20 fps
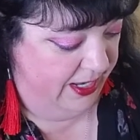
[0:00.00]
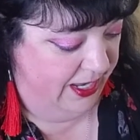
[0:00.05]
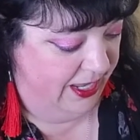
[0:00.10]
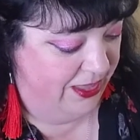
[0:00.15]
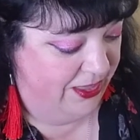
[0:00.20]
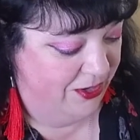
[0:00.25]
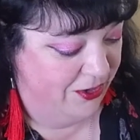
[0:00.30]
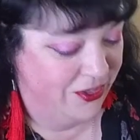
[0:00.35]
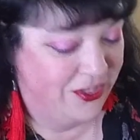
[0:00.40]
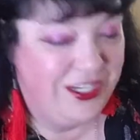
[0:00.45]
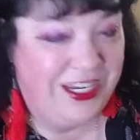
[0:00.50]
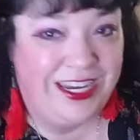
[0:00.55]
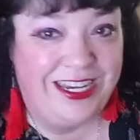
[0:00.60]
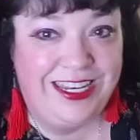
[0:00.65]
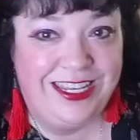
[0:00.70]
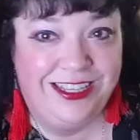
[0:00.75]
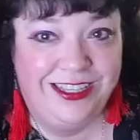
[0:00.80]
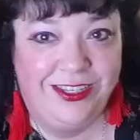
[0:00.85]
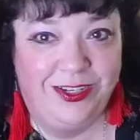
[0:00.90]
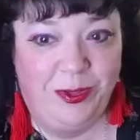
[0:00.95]
and there are
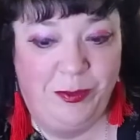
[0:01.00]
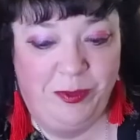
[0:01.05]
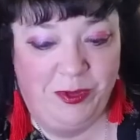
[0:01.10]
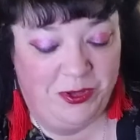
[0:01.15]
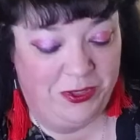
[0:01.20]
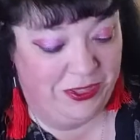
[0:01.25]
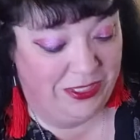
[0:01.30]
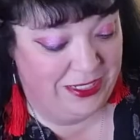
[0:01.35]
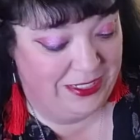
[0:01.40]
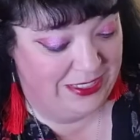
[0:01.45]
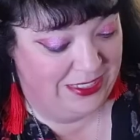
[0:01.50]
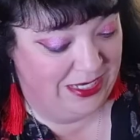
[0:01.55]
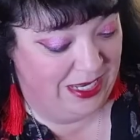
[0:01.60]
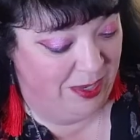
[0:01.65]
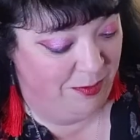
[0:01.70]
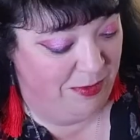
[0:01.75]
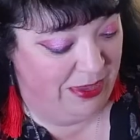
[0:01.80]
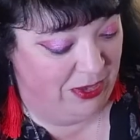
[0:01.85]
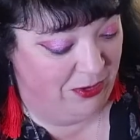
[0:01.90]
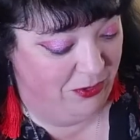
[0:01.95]
tiny little booklets
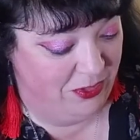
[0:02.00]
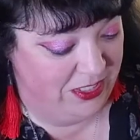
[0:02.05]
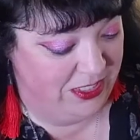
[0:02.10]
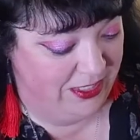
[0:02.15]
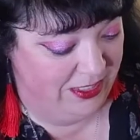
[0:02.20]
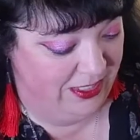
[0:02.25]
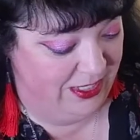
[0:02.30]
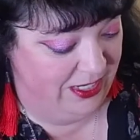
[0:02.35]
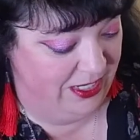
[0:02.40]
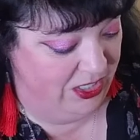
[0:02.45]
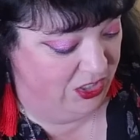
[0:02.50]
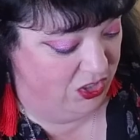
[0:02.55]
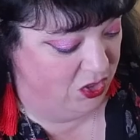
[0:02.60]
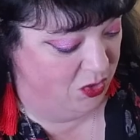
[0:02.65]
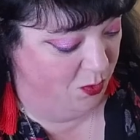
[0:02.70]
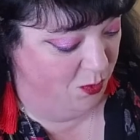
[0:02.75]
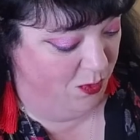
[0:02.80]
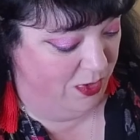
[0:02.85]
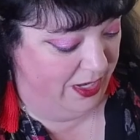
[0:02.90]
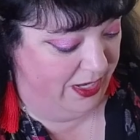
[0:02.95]
about
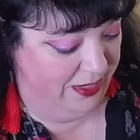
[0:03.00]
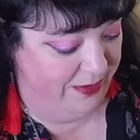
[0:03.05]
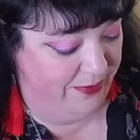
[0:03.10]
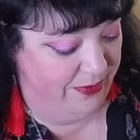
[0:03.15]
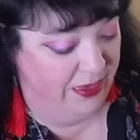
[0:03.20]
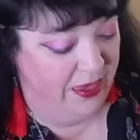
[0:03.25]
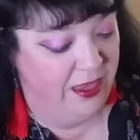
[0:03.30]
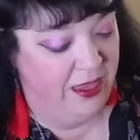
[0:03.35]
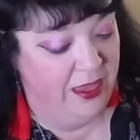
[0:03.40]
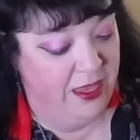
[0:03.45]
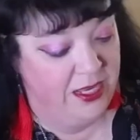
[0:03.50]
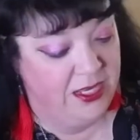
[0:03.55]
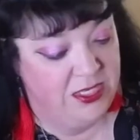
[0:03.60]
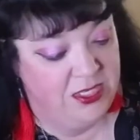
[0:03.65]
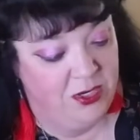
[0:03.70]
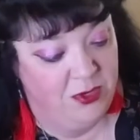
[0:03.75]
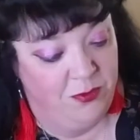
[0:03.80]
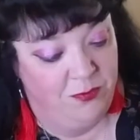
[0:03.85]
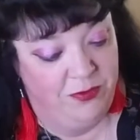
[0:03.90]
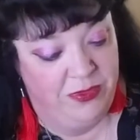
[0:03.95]
each one.
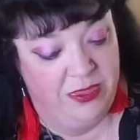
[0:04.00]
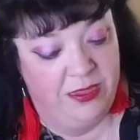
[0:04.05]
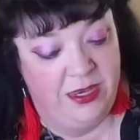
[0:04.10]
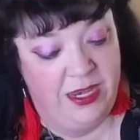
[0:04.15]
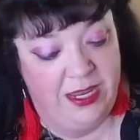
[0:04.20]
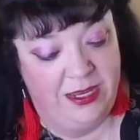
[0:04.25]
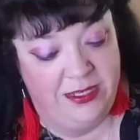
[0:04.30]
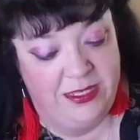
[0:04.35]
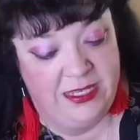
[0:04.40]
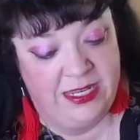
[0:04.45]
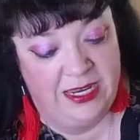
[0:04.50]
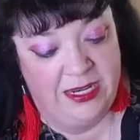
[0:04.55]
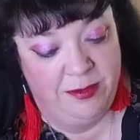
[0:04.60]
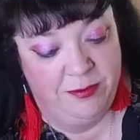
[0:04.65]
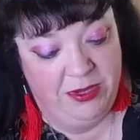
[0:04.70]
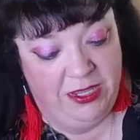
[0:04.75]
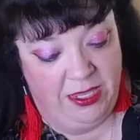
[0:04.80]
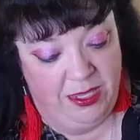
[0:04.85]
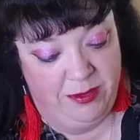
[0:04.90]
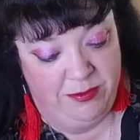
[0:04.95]
So the next item
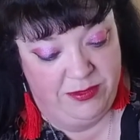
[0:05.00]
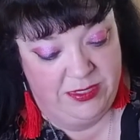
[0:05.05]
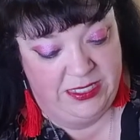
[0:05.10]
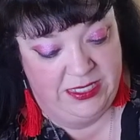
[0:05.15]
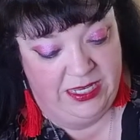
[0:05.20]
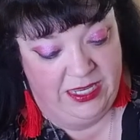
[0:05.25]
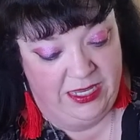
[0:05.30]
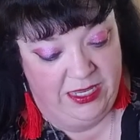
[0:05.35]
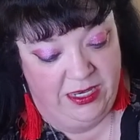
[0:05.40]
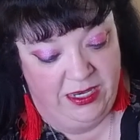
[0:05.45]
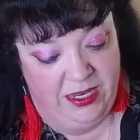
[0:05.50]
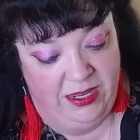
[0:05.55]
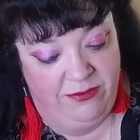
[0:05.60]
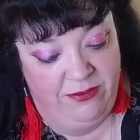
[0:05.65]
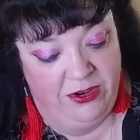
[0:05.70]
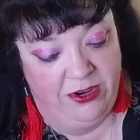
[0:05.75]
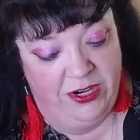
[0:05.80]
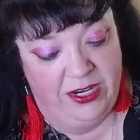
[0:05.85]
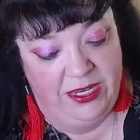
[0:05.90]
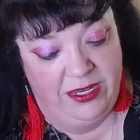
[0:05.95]
comes in a
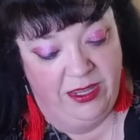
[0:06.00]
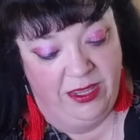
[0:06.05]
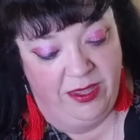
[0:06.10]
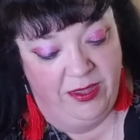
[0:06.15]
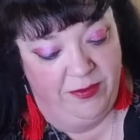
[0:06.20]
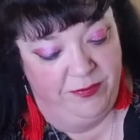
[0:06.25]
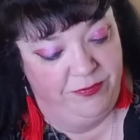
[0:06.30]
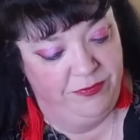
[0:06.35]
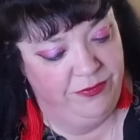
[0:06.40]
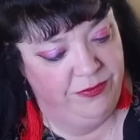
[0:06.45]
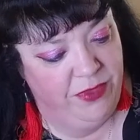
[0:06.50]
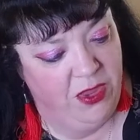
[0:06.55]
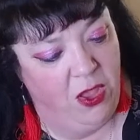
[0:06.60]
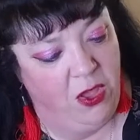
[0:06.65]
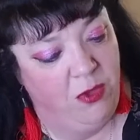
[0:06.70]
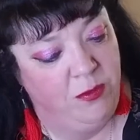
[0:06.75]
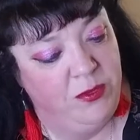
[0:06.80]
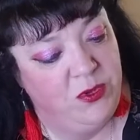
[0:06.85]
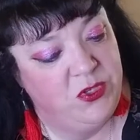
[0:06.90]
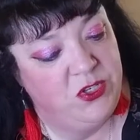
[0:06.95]
very um,
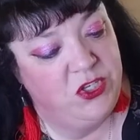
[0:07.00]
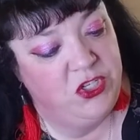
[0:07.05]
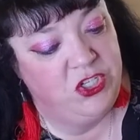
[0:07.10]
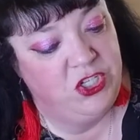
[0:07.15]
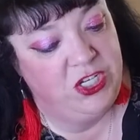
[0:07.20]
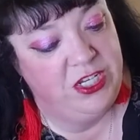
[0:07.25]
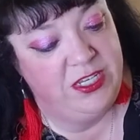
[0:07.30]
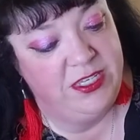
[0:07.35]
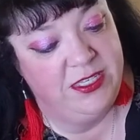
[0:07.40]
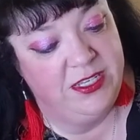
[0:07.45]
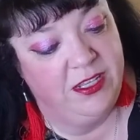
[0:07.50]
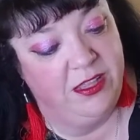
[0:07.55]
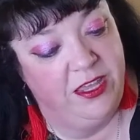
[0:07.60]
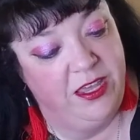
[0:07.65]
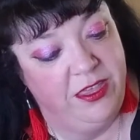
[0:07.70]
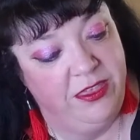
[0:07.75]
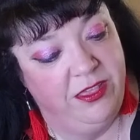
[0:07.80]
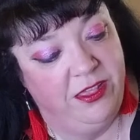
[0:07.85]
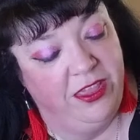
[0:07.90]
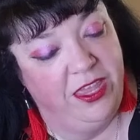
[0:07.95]
almost
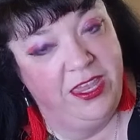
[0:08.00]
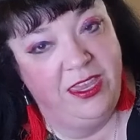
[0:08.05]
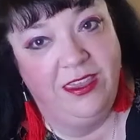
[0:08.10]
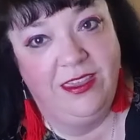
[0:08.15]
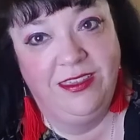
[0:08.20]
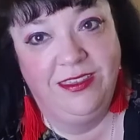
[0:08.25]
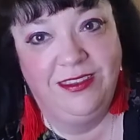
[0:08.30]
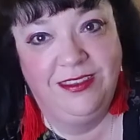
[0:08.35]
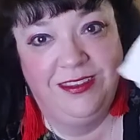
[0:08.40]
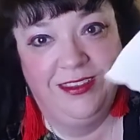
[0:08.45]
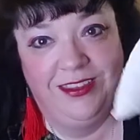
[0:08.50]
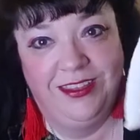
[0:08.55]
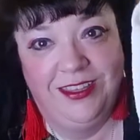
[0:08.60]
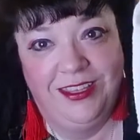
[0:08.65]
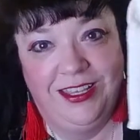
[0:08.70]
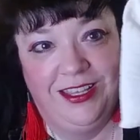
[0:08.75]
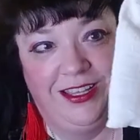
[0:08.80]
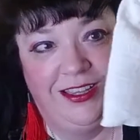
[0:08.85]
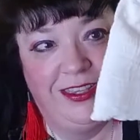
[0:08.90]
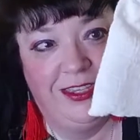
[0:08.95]
cheesecloth-like
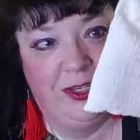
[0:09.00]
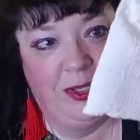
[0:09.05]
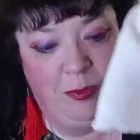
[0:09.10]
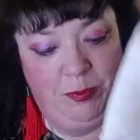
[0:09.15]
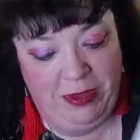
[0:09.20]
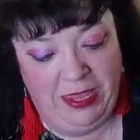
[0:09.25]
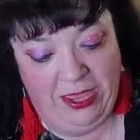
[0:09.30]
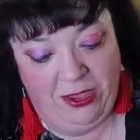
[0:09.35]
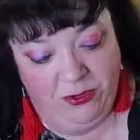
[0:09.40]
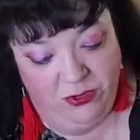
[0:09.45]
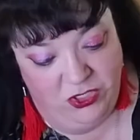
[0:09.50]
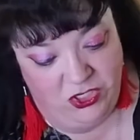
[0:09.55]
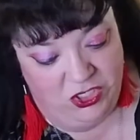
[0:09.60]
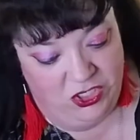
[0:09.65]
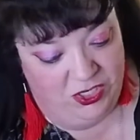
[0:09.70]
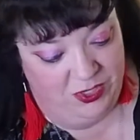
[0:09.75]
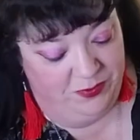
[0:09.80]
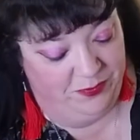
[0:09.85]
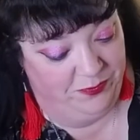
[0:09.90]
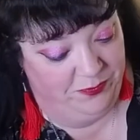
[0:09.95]
little pouch,